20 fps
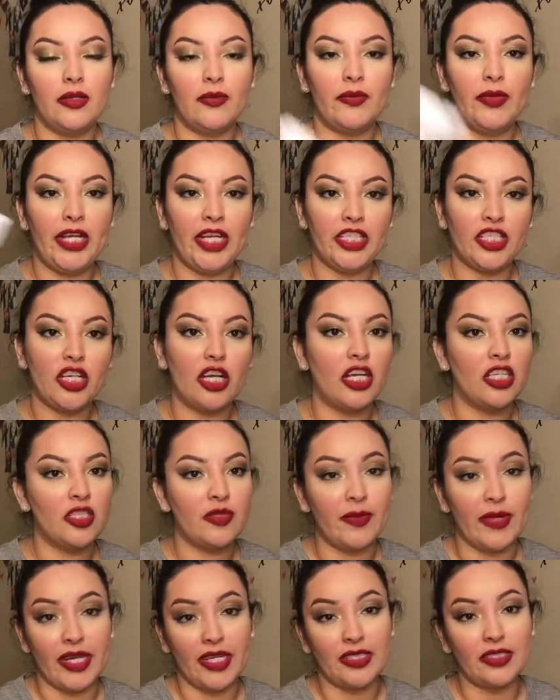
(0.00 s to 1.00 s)

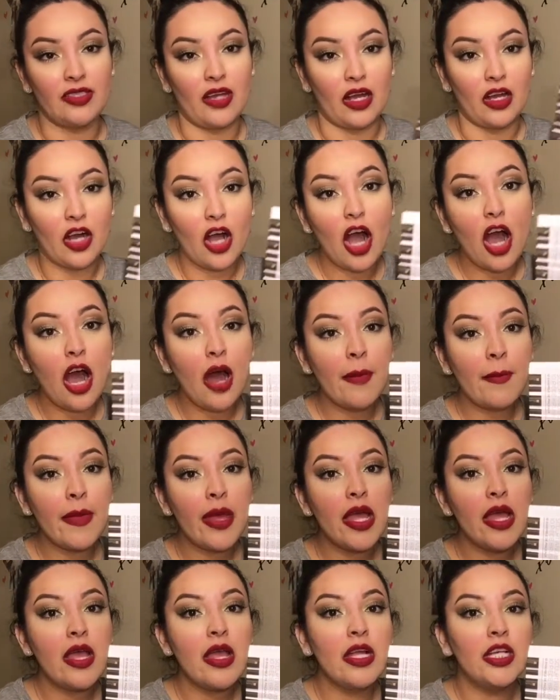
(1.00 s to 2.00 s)
bhcosmetics.com.
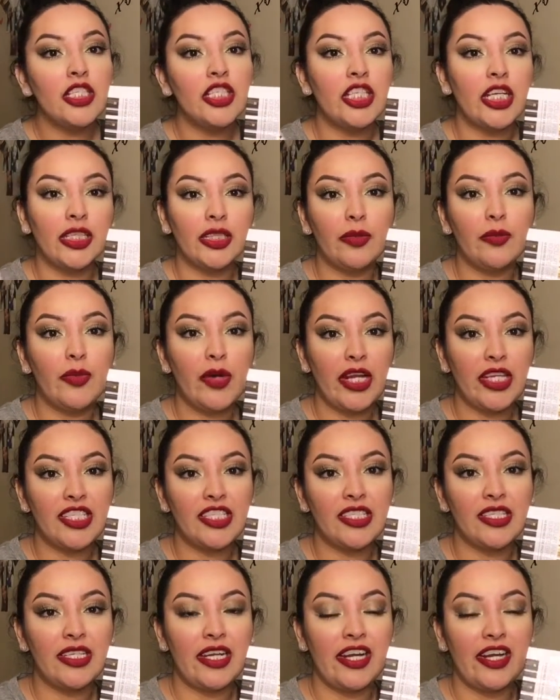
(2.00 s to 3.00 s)
Check the
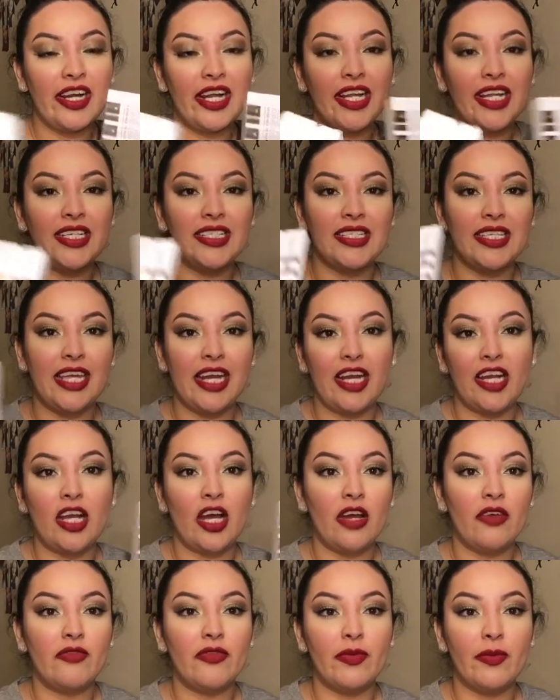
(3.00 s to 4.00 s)
prices there. Like I said, I
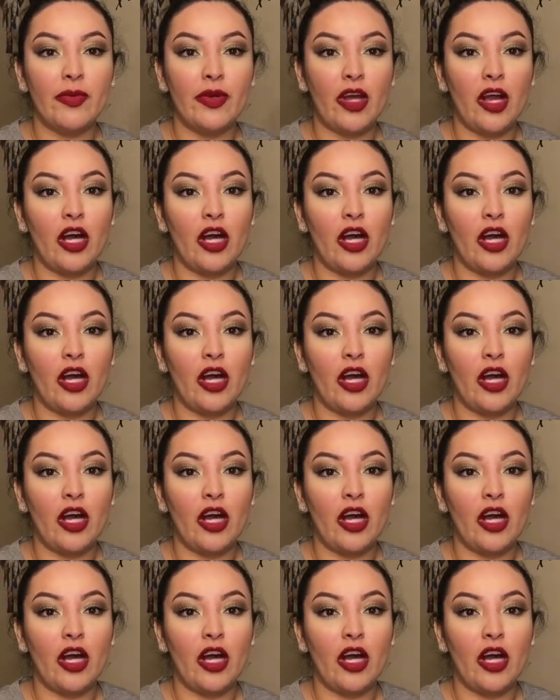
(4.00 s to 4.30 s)
got them from an